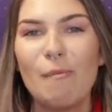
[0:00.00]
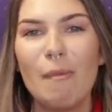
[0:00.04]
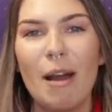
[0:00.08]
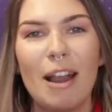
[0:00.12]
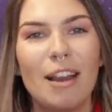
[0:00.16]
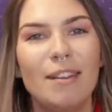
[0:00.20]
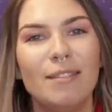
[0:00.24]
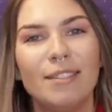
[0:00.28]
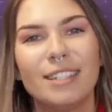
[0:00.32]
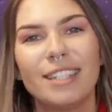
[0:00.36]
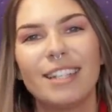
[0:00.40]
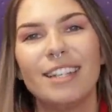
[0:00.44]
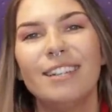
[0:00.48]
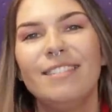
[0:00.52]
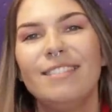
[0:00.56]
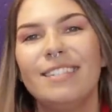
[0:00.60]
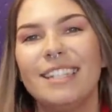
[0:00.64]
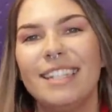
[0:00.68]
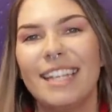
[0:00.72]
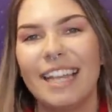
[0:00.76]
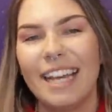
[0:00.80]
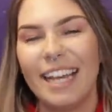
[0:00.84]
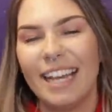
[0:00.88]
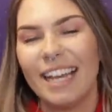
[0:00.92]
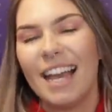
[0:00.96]
My name is
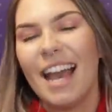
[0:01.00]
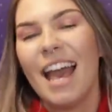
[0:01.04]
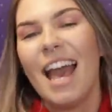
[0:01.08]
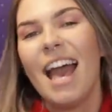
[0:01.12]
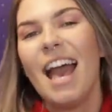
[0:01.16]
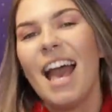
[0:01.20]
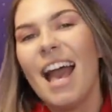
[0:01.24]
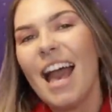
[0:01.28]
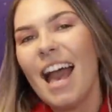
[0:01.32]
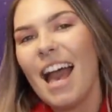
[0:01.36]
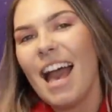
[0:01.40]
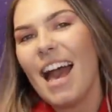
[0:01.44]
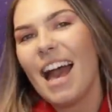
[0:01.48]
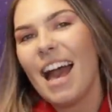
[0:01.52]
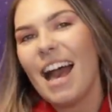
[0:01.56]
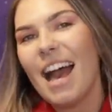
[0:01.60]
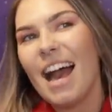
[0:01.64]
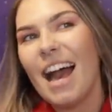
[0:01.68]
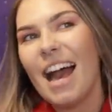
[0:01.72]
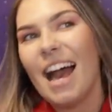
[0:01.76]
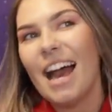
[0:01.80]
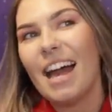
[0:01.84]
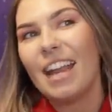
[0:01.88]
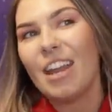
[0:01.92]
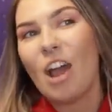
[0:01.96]
Lucy
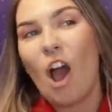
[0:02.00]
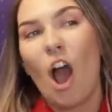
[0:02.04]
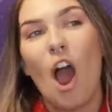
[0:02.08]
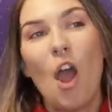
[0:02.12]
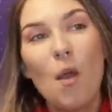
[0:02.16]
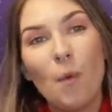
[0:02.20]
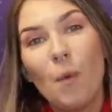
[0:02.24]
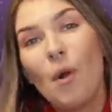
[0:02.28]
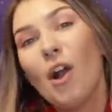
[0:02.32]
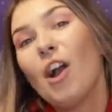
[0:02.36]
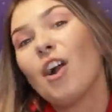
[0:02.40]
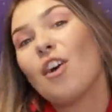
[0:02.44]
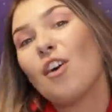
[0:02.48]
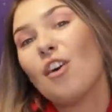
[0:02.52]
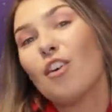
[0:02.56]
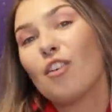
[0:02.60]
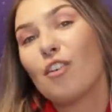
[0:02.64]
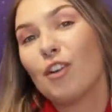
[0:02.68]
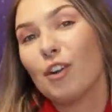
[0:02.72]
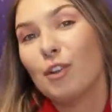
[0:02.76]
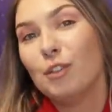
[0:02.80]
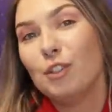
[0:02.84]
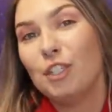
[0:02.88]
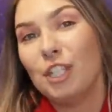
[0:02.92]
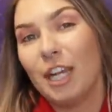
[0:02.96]
and I work on
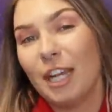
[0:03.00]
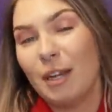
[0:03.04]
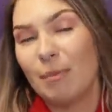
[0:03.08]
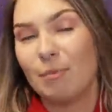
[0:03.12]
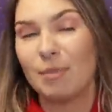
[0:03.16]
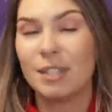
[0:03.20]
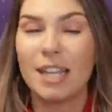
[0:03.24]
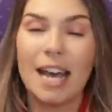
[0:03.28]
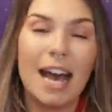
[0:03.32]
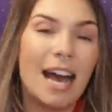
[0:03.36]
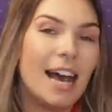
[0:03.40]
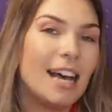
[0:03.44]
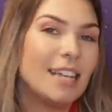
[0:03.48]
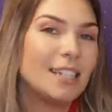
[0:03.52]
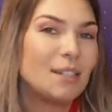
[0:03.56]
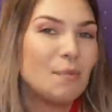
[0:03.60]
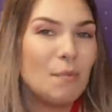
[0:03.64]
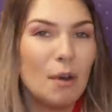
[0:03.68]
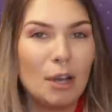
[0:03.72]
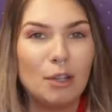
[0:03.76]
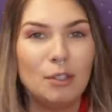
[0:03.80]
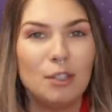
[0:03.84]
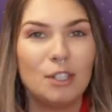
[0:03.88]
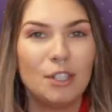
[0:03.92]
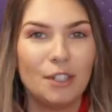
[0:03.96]
cruise ships as
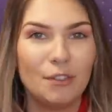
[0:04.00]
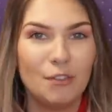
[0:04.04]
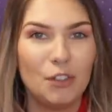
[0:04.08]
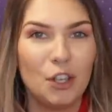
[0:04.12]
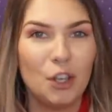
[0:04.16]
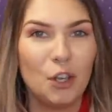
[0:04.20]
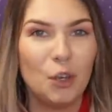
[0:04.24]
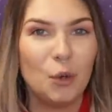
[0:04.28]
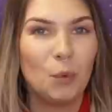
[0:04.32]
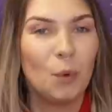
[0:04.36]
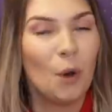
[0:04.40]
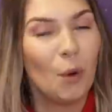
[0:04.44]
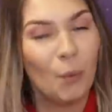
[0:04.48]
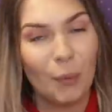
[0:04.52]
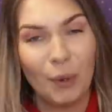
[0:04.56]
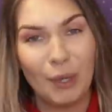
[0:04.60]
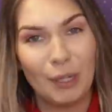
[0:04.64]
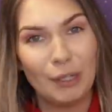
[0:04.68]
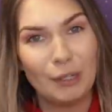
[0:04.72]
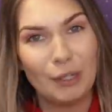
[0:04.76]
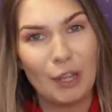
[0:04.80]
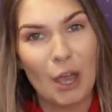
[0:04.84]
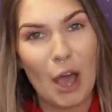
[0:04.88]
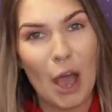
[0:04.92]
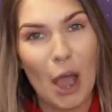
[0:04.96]
most of you
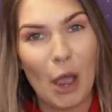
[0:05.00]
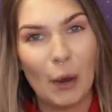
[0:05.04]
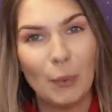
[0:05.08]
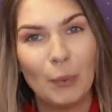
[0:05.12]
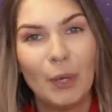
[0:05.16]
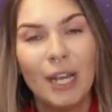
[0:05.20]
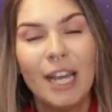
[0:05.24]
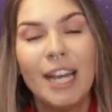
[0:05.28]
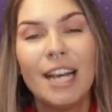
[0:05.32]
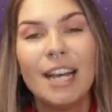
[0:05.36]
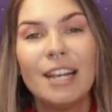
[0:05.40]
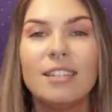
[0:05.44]
will know.